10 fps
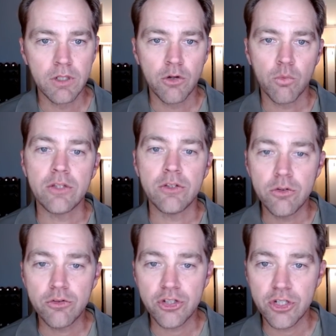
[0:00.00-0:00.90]
When you
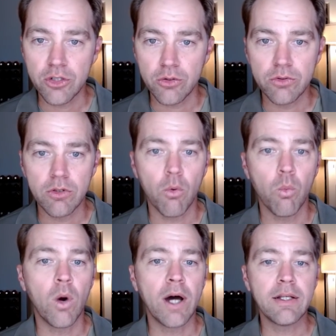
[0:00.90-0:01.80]
choose
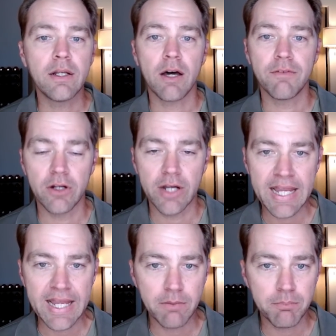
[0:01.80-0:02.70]
one of their
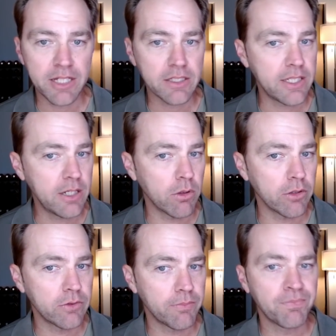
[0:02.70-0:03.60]
handpicked
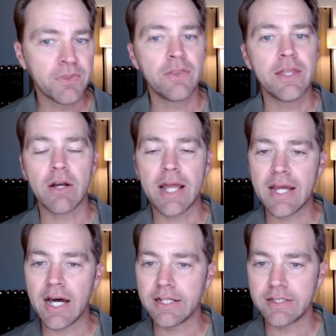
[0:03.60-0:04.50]
keywords, their
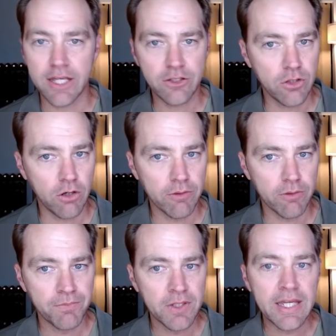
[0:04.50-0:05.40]
AI takes over
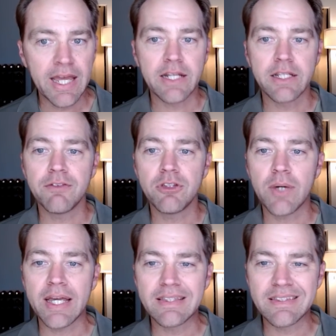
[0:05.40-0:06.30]
and gives you
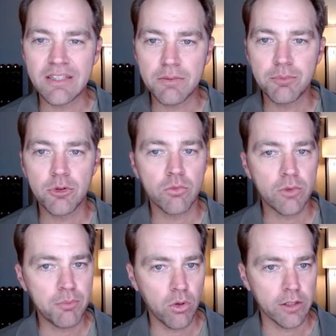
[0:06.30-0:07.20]
a simple
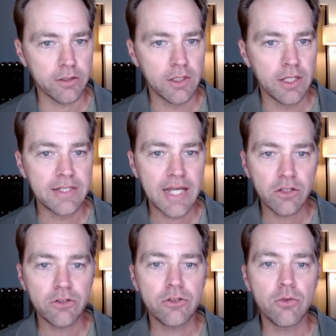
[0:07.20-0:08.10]
report
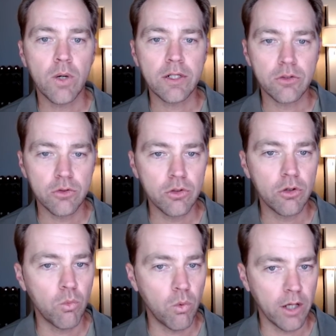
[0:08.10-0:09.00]
telling you what
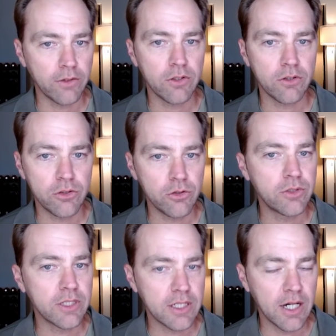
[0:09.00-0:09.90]
Google wants you
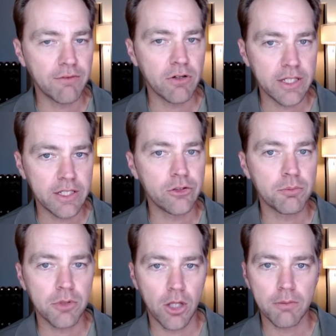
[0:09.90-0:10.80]
to cover in your
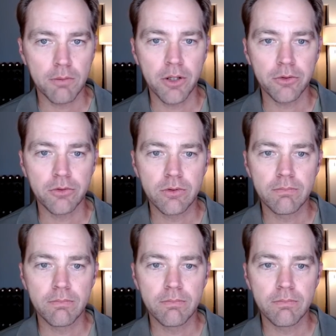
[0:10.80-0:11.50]
blog post.